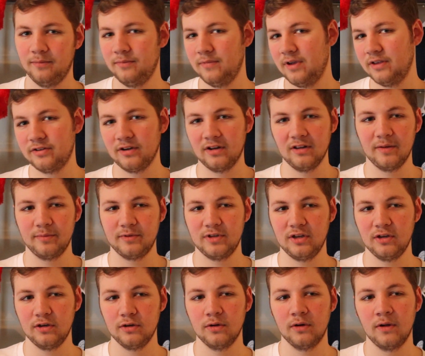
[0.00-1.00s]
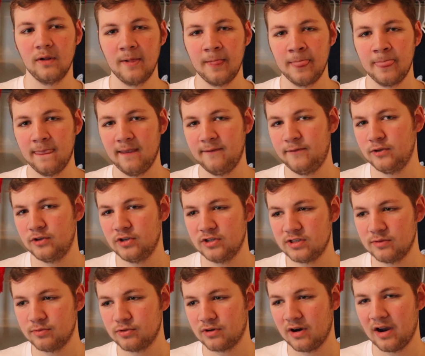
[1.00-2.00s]
It's all up to you. If you just
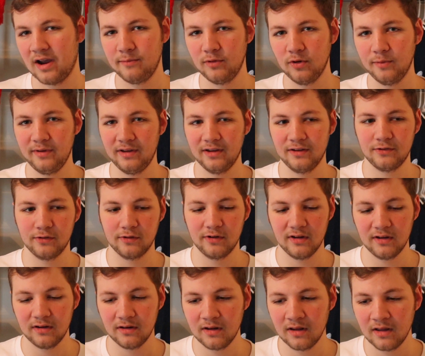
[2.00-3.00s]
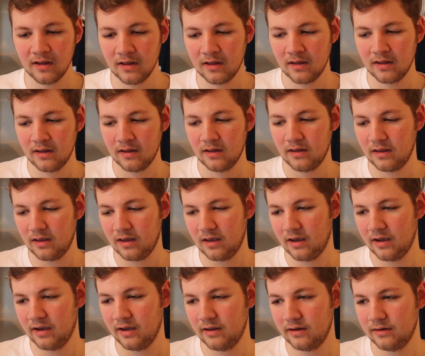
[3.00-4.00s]
subscribe, you'll be entered in.
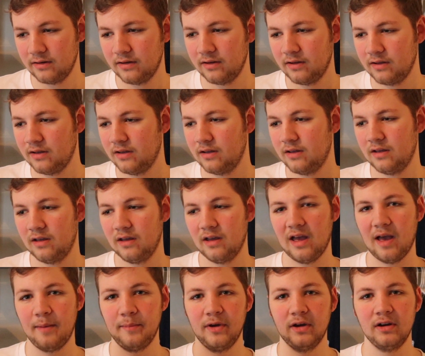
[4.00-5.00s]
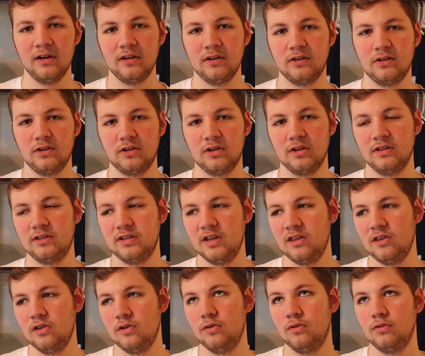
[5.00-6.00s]
And I'm gonna
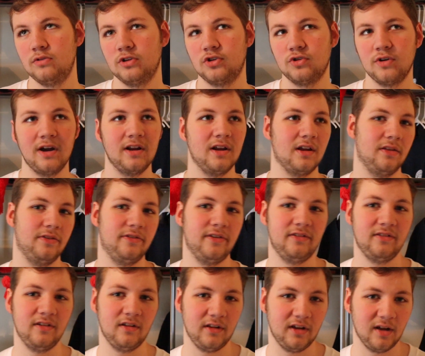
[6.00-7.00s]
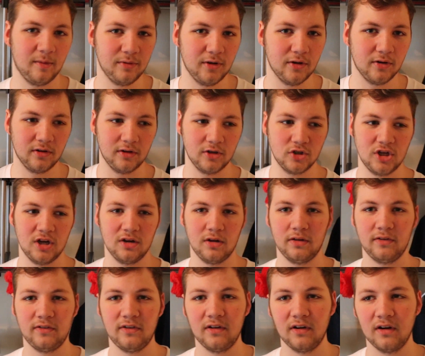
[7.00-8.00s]
continue to try to consistently upload on the channel
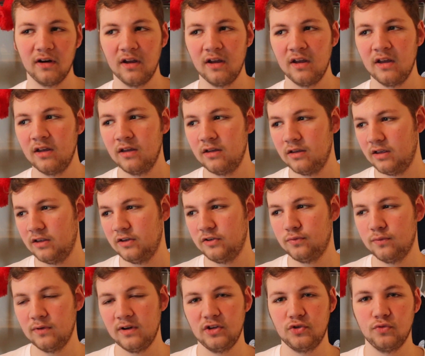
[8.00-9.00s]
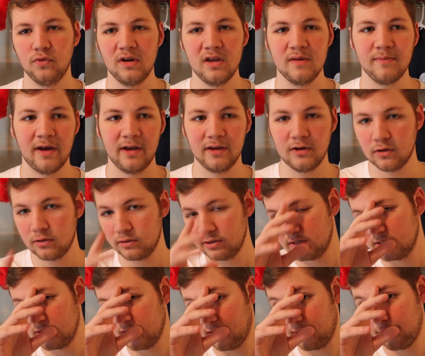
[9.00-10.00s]
this year. In 2020, my goal
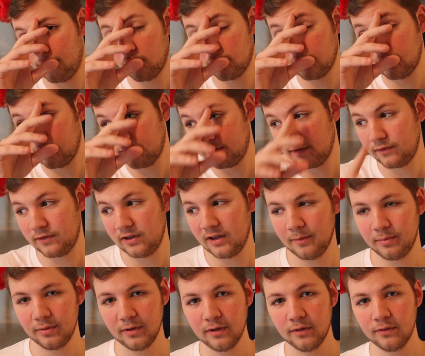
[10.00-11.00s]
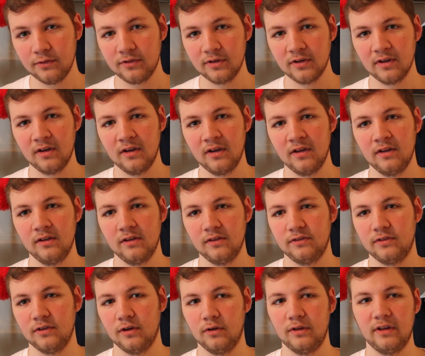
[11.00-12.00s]
is like 40 to 50 uploads.
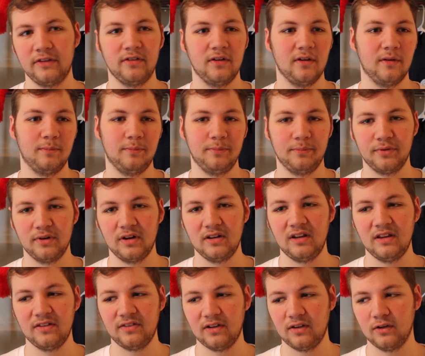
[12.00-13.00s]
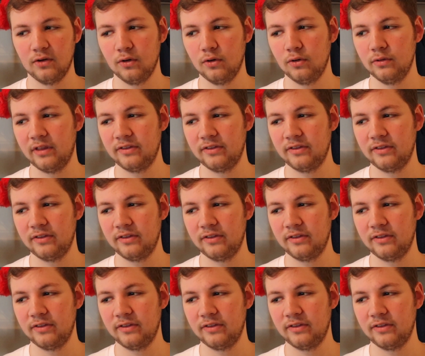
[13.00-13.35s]
So that's a pretty decent goal.